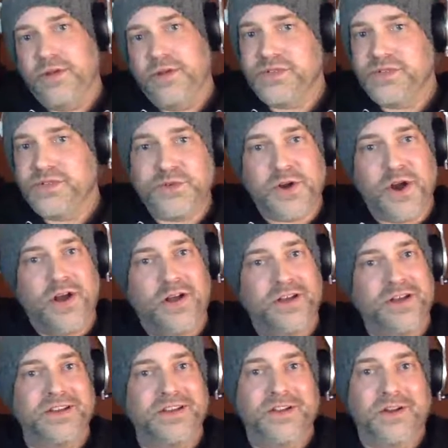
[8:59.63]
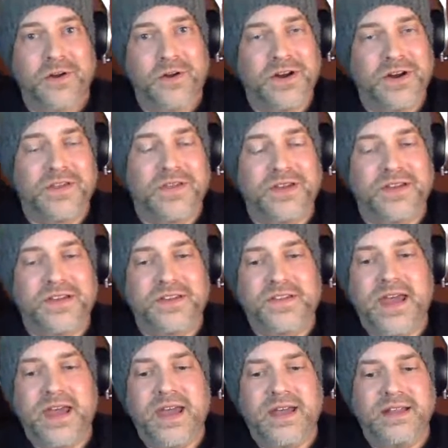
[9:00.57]
There was no drawing or anything
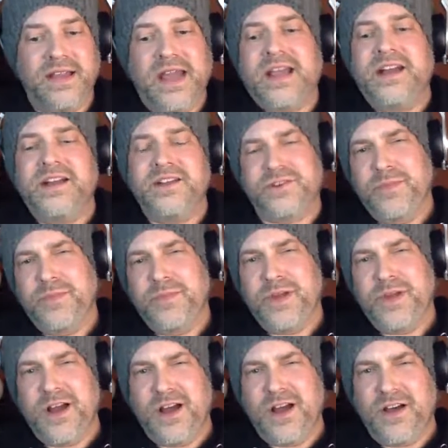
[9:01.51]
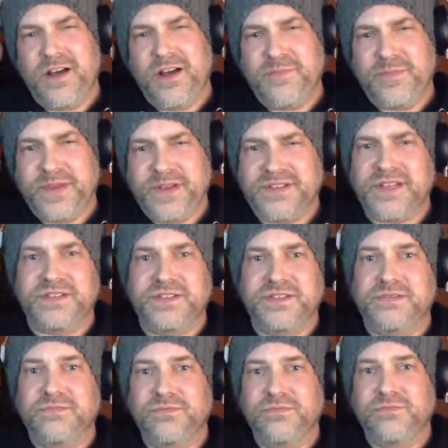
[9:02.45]
like that. And that kind of turned me off because that's
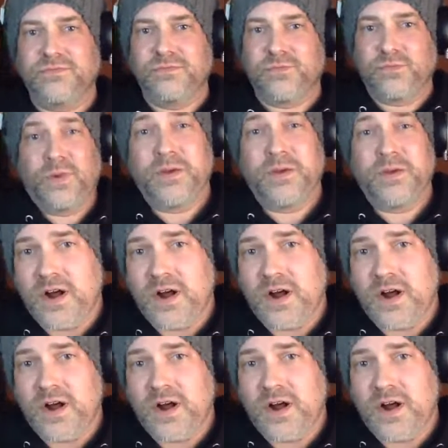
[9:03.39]
really what I'm